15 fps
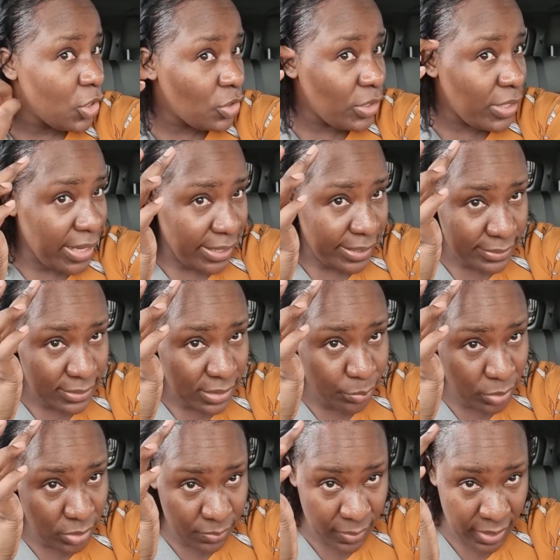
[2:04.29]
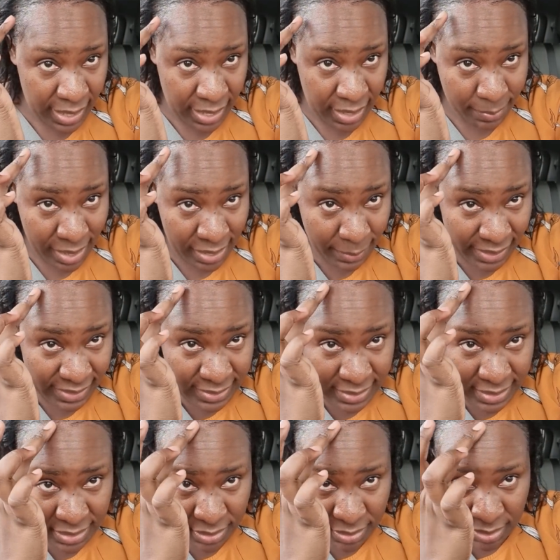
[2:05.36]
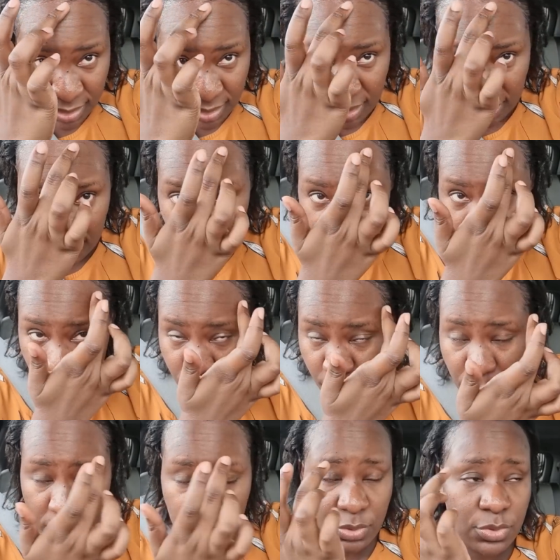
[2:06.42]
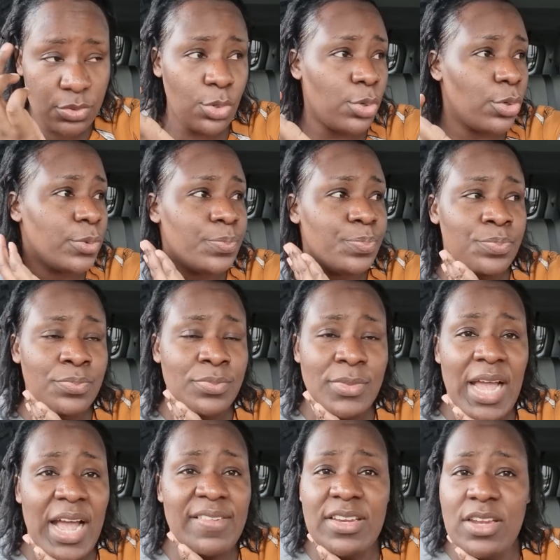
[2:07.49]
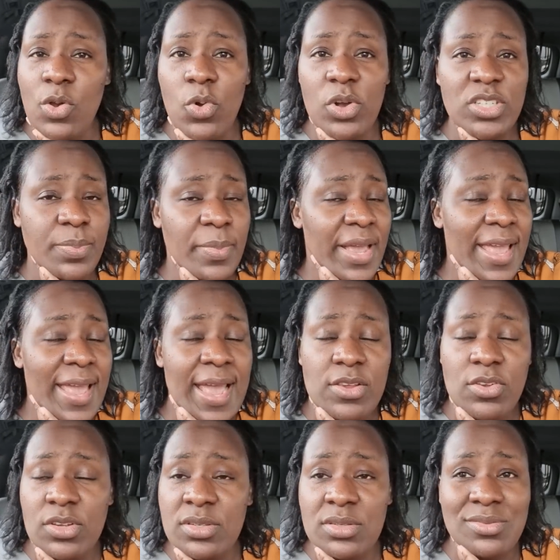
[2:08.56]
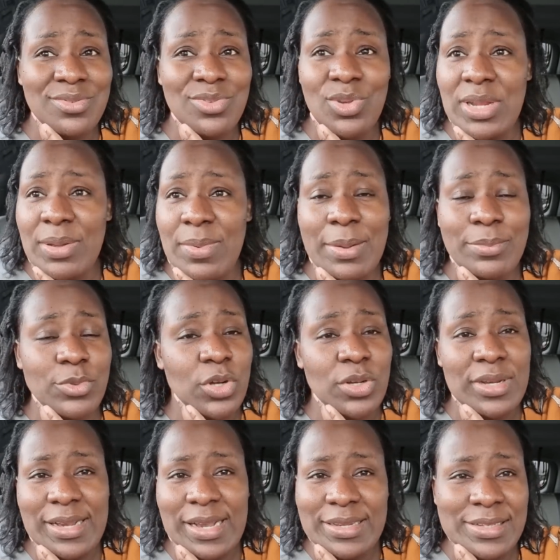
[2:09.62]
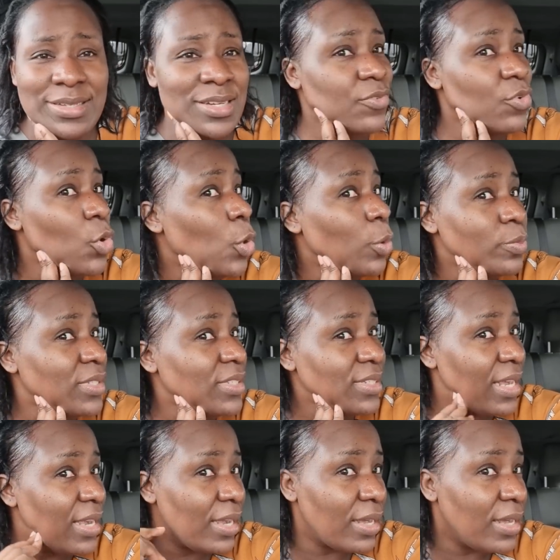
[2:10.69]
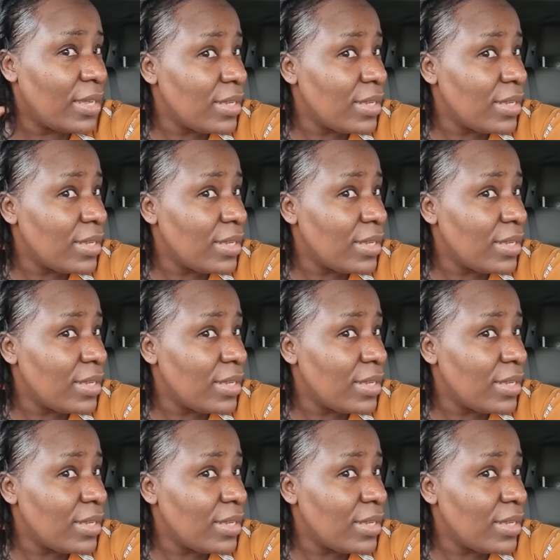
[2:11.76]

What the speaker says: Like, my skin here was burnt. So after they washed my hair, I just told them I'm done. Like, I didn't even comb this hair.